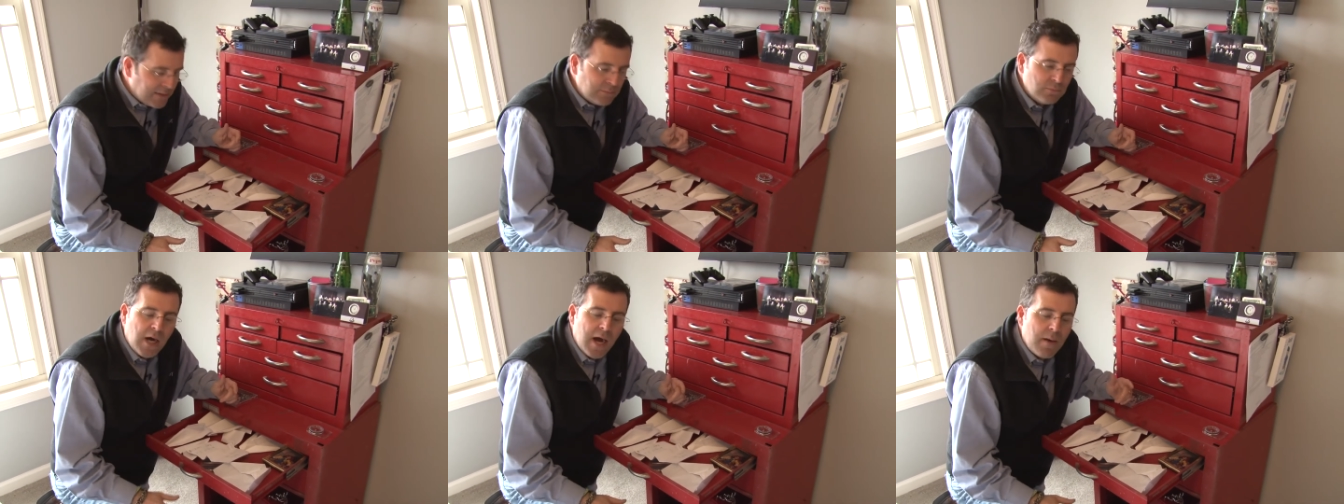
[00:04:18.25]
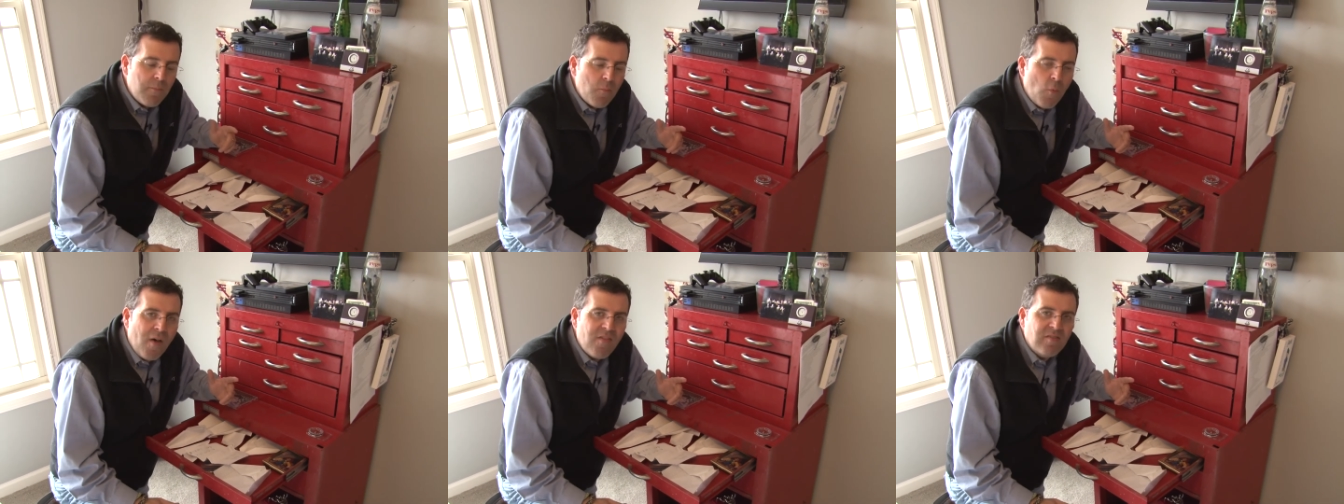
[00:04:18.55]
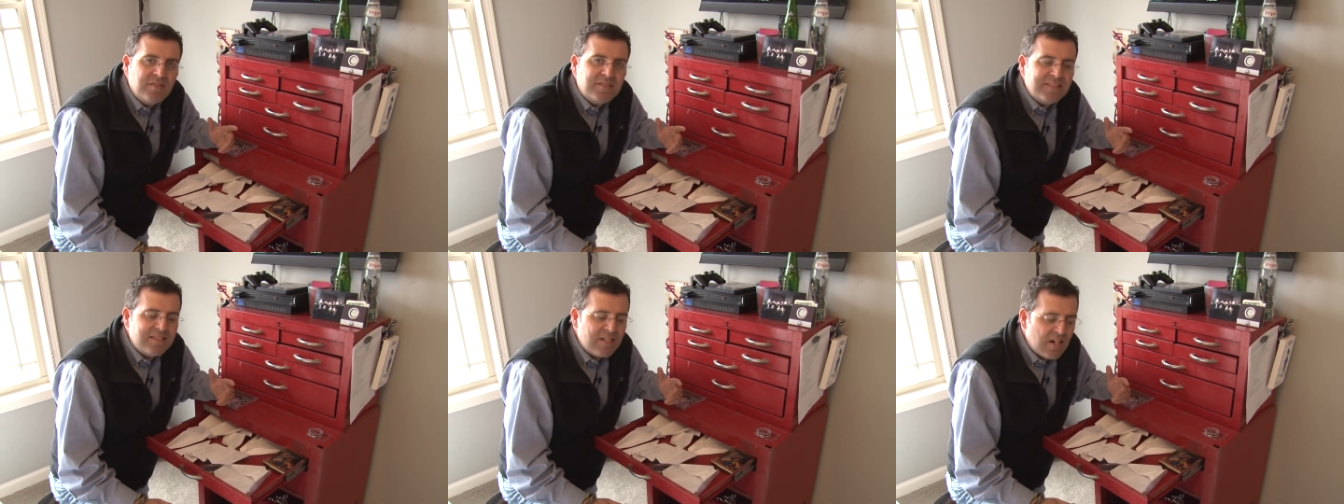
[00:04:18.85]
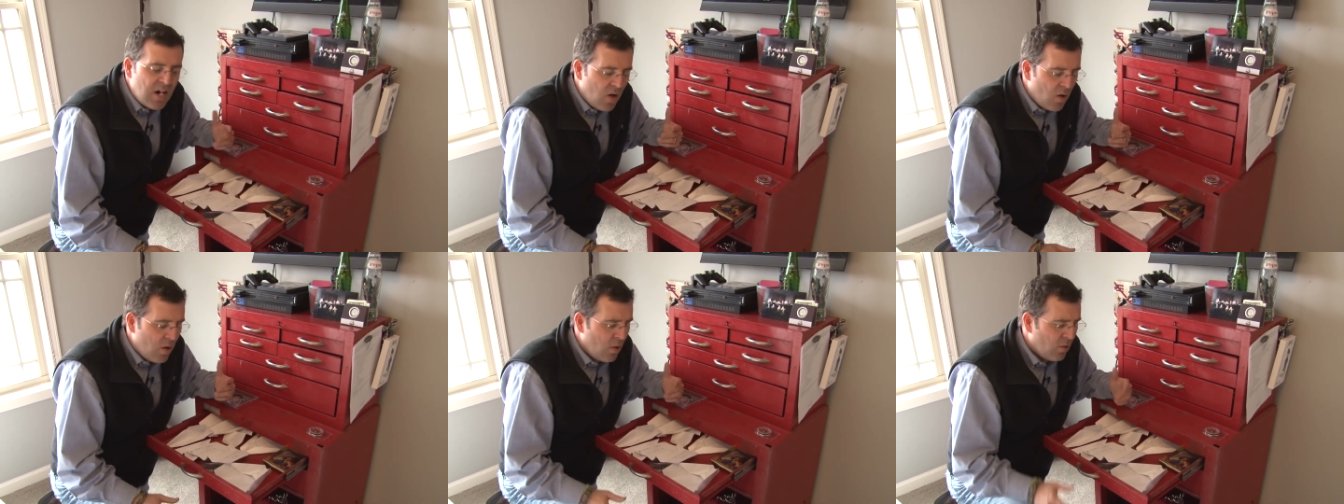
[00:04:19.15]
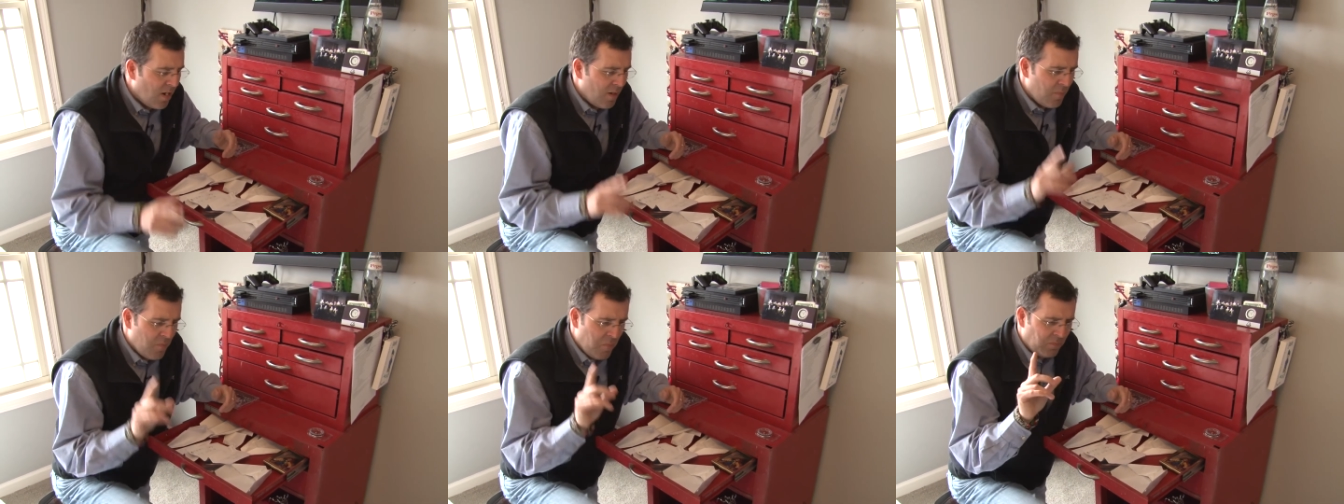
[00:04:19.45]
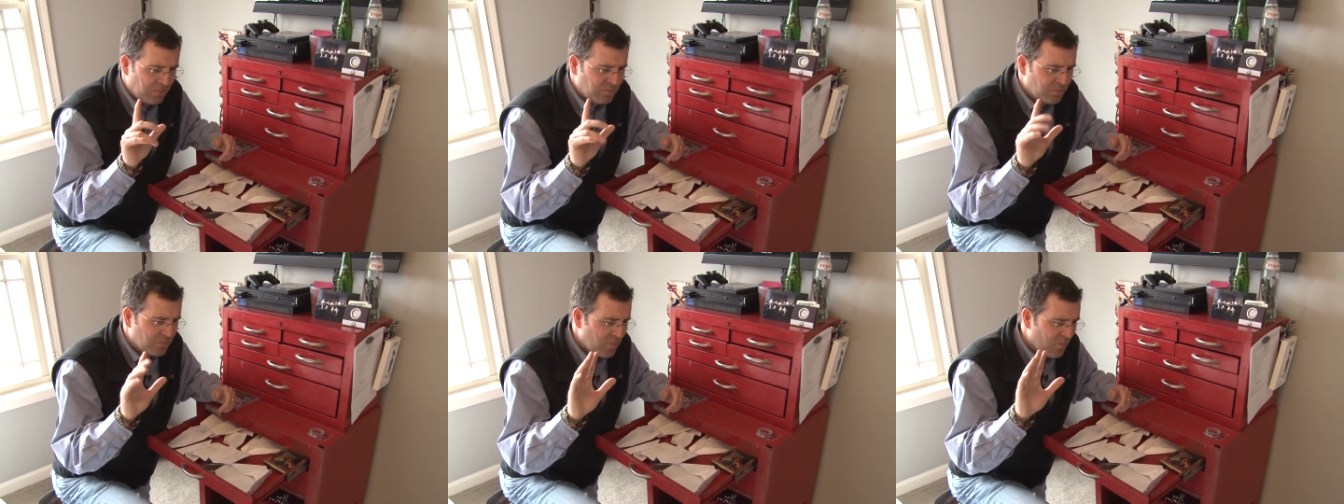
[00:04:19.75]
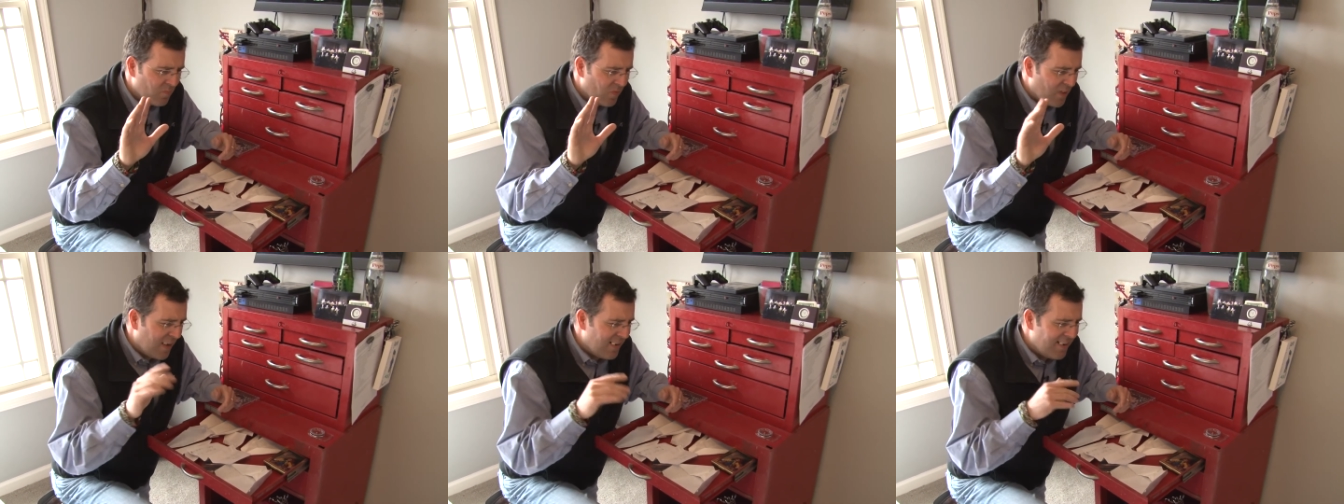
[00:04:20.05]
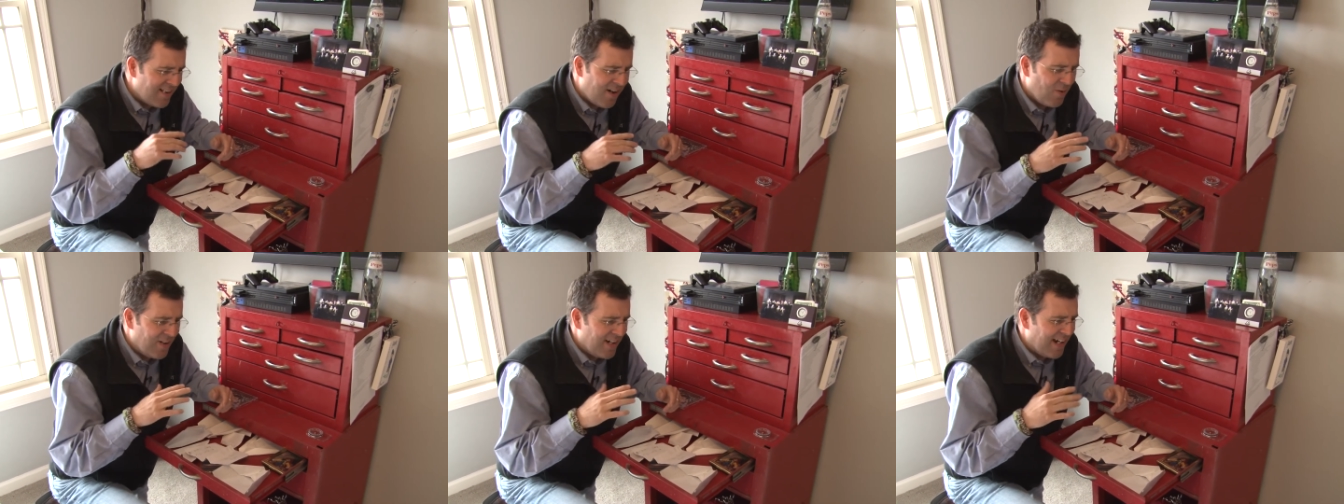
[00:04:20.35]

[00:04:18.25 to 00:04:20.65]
But when oh hold on. Oh,